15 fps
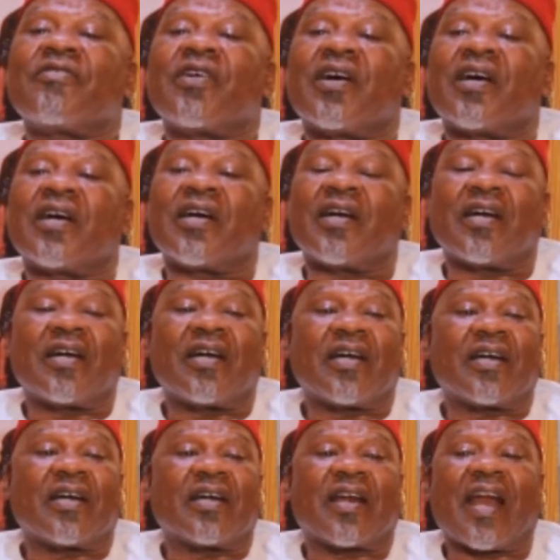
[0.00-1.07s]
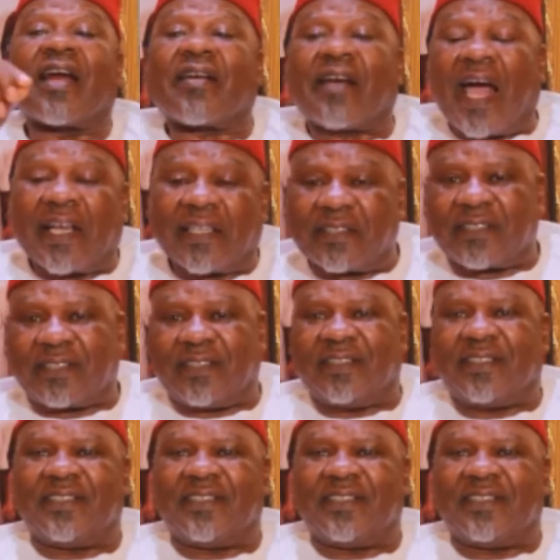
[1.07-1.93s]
ground rice.